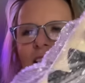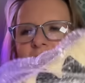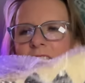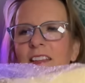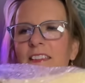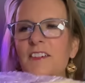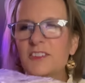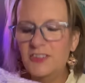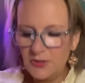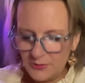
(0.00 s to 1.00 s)
They're
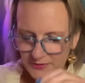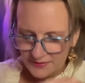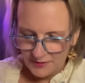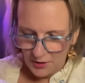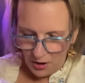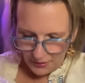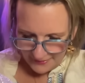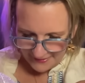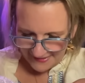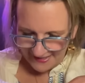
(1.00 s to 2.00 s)
two long
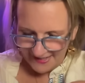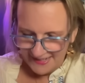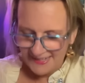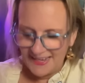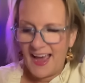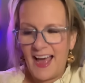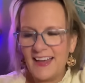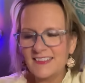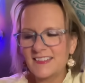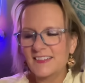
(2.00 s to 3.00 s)
skinny cats
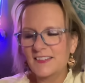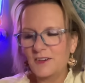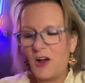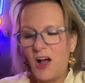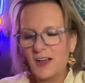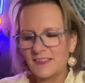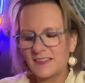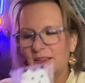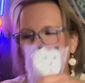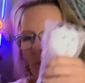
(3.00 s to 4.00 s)
and they're
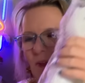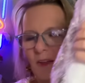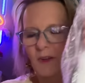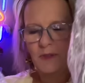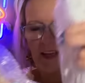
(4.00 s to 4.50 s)
awesome. Okay,